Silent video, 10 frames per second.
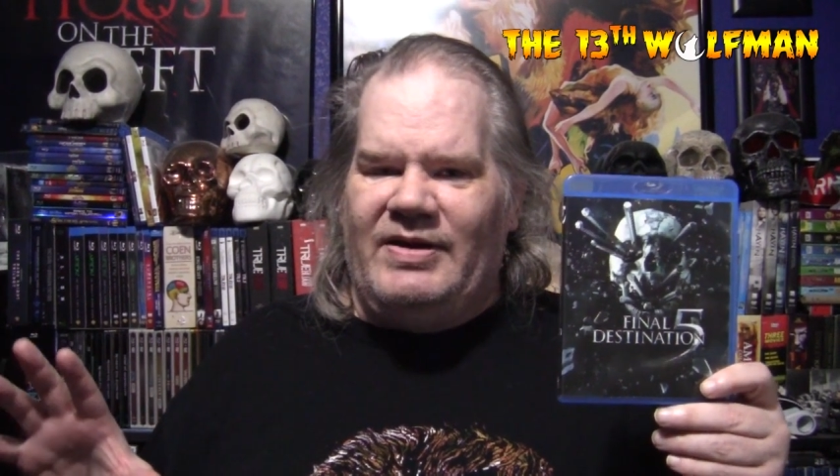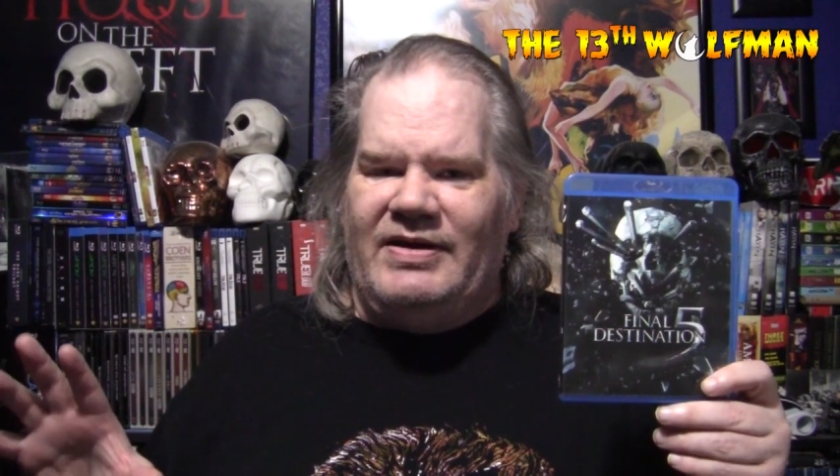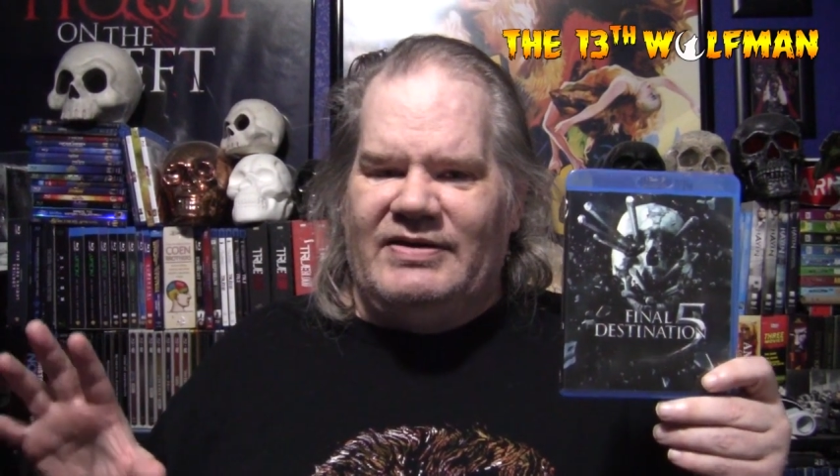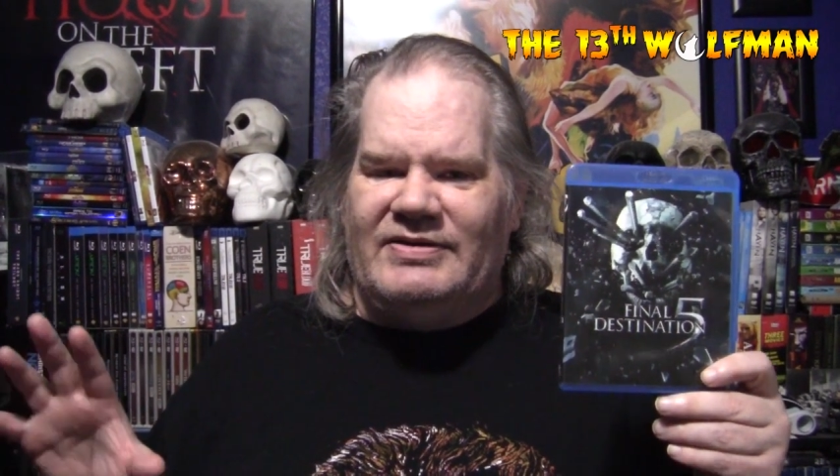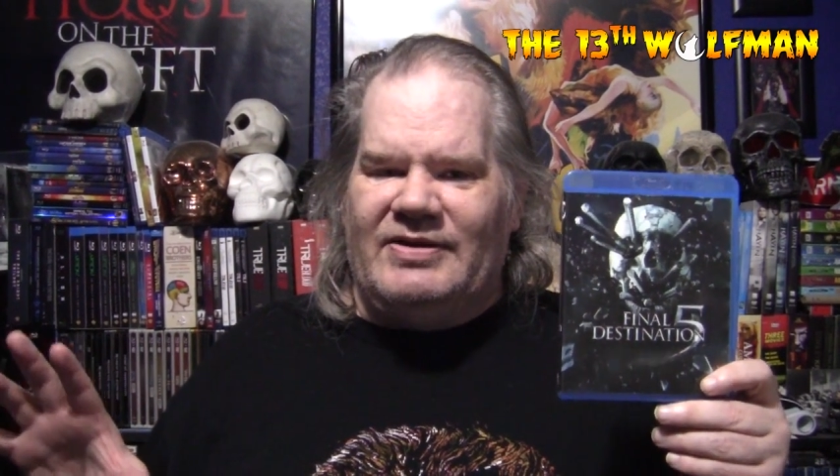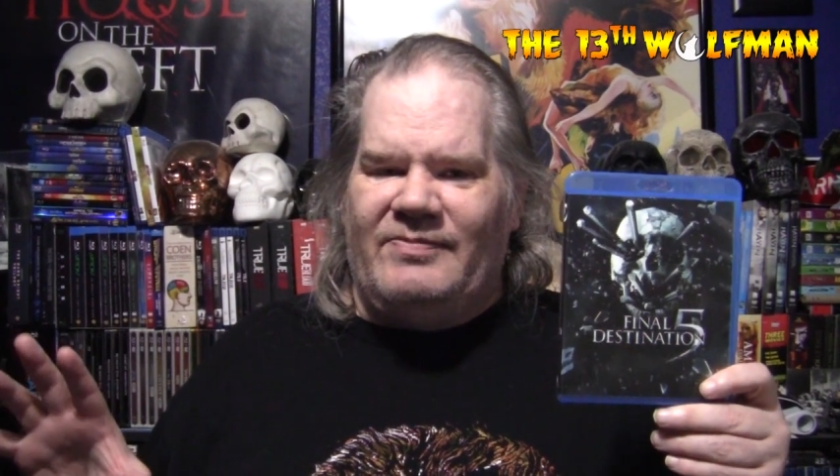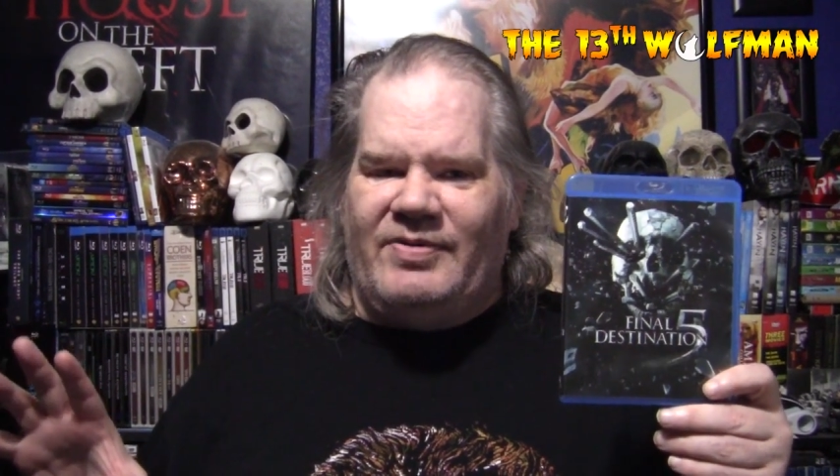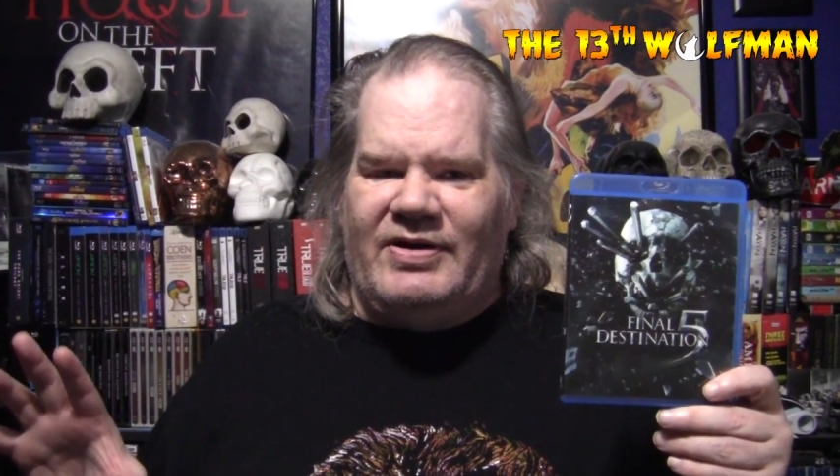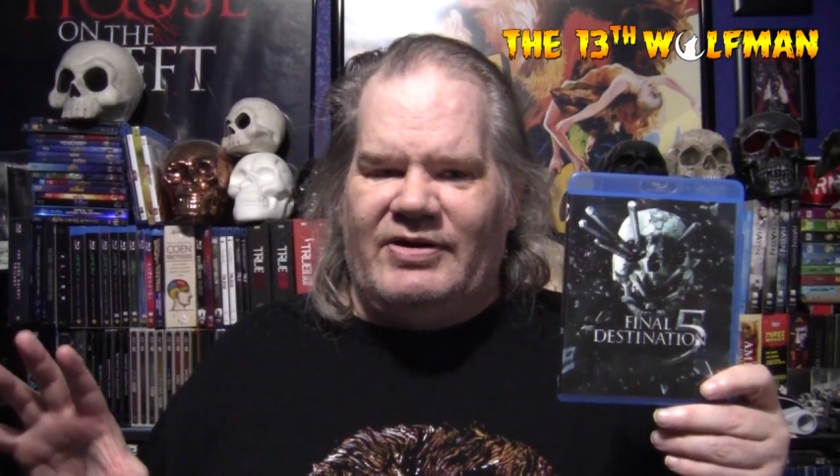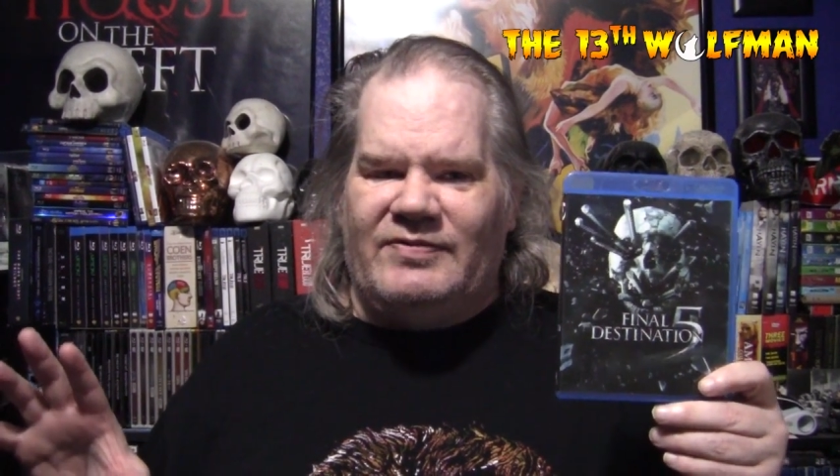you in some
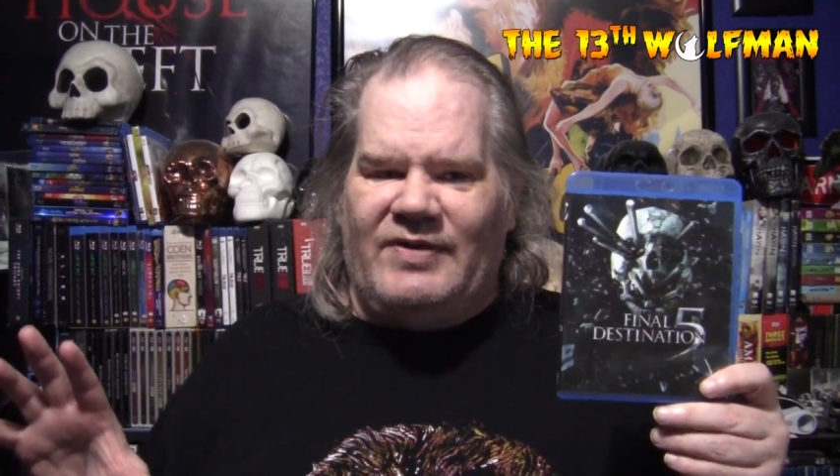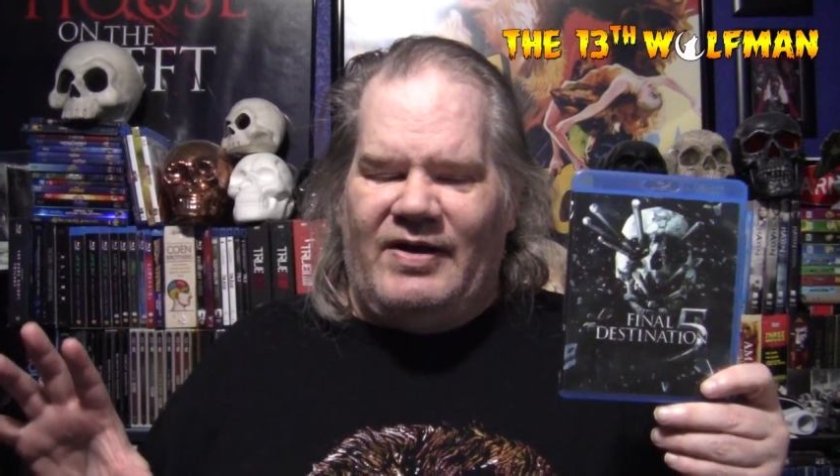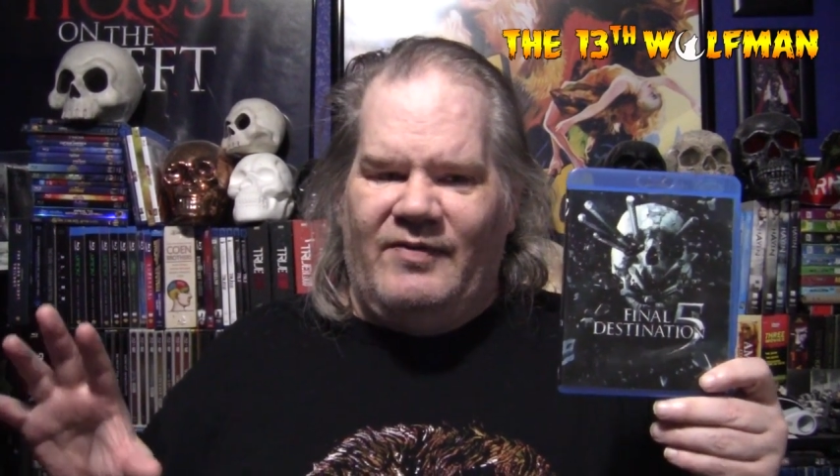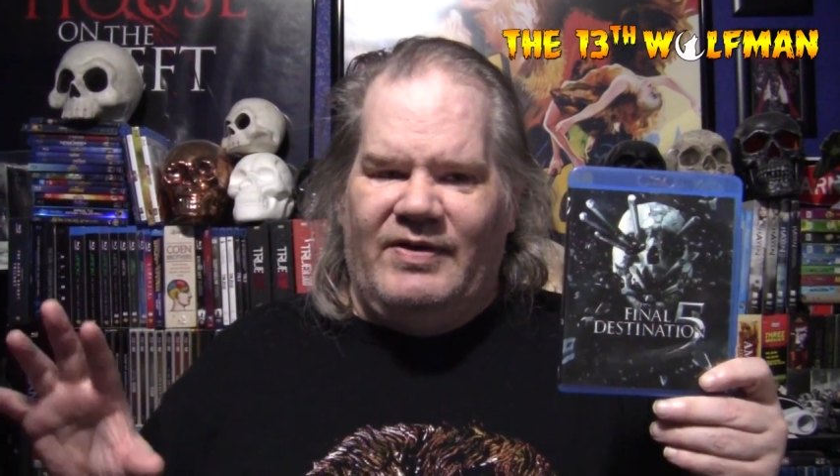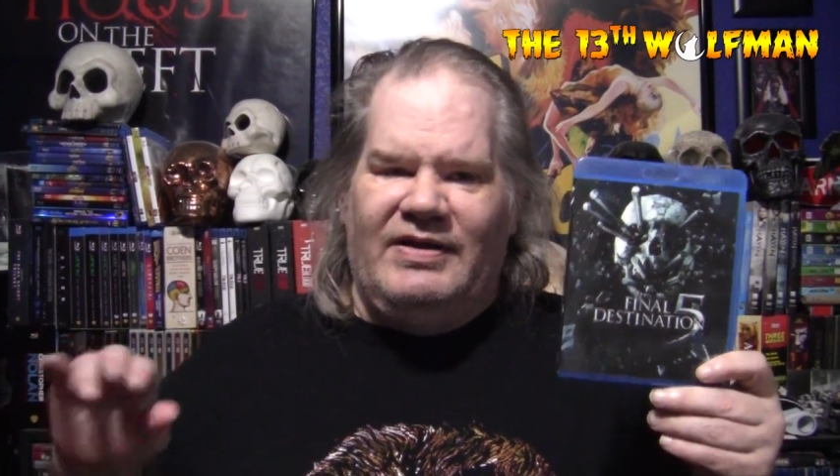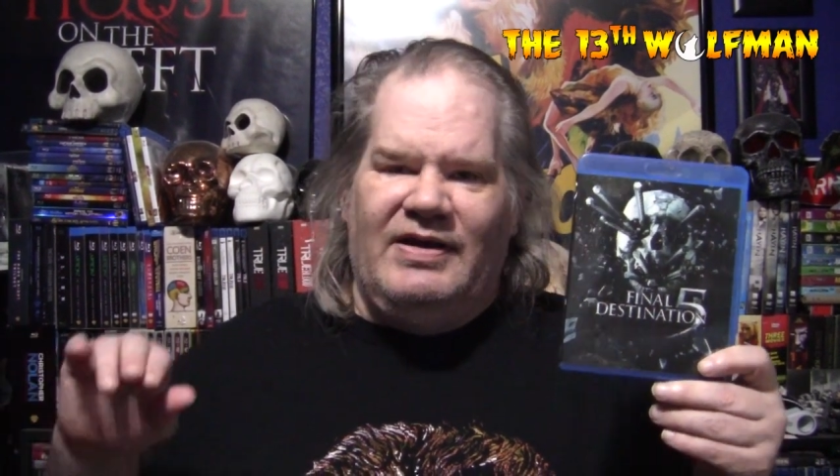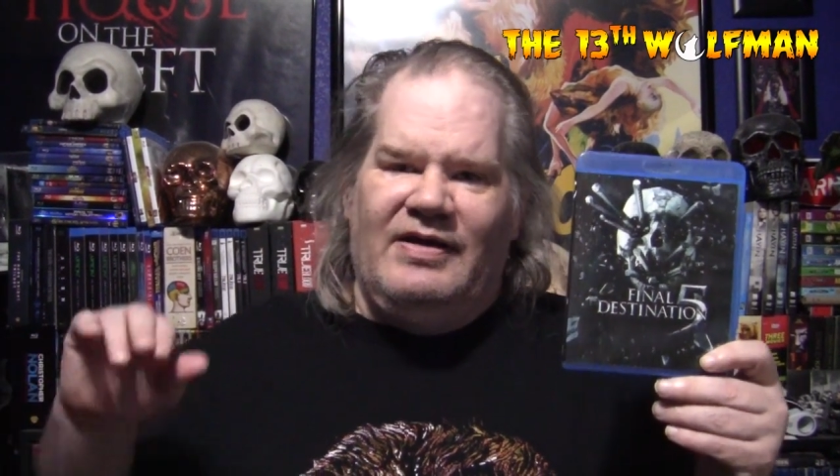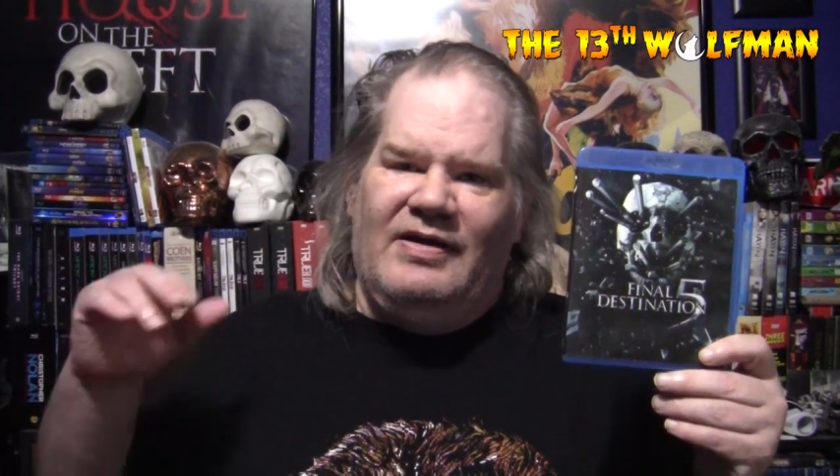parts, like when